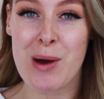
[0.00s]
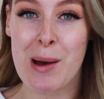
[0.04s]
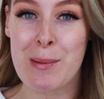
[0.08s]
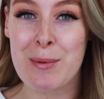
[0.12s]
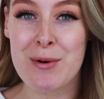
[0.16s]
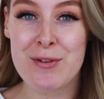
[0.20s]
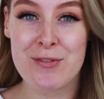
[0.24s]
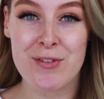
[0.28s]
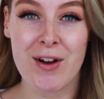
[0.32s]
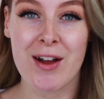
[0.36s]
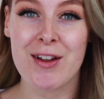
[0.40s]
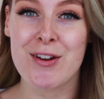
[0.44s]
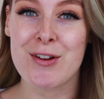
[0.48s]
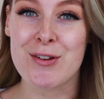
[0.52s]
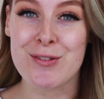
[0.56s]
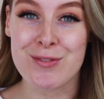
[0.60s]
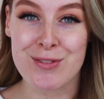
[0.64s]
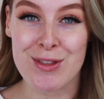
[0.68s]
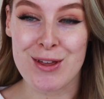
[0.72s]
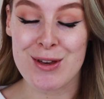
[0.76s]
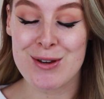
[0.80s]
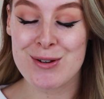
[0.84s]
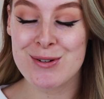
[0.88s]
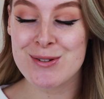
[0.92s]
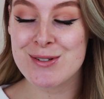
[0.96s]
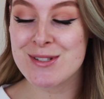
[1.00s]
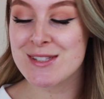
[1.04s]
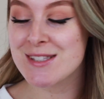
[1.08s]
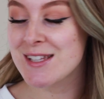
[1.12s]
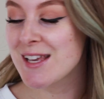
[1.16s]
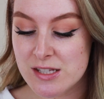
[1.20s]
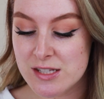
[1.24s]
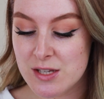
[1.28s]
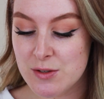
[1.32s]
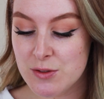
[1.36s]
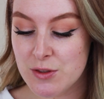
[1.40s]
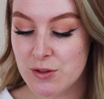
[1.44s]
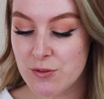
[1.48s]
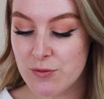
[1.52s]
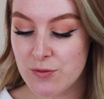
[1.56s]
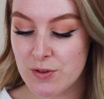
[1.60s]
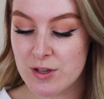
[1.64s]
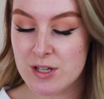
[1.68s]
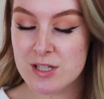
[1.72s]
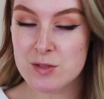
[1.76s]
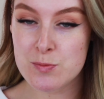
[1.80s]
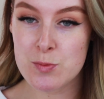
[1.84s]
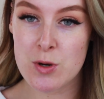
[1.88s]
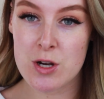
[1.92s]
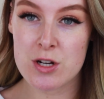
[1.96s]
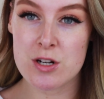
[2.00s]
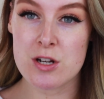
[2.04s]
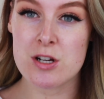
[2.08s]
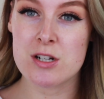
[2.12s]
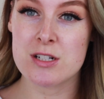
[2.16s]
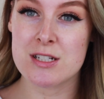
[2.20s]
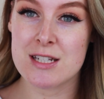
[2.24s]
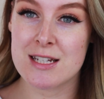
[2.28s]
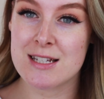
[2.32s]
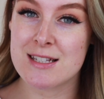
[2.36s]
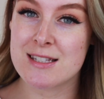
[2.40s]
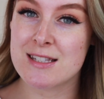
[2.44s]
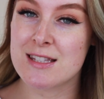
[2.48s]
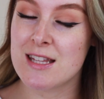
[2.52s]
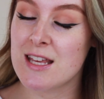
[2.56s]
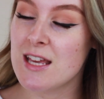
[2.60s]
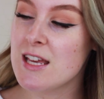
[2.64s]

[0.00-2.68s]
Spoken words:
I'm a fan of those. So the first product is